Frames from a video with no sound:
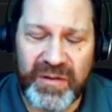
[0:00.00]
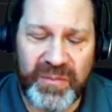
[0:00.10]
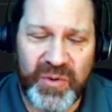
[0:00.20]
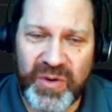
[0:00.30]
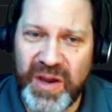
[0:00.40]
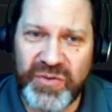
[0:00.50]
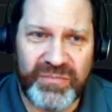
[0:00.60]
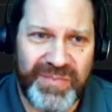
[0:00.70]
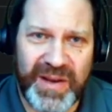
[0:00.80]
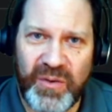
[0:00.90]

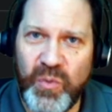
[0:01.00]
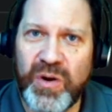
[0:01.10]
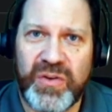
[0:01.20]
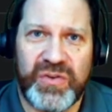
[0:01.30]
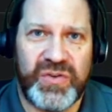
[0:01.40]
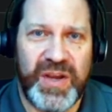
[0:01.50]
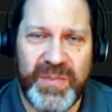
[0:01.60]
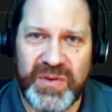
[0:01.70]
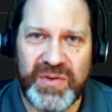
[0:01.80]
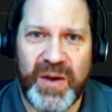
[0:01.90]
communication, it'll work the same
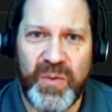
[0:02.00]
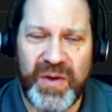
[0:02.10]
exact way.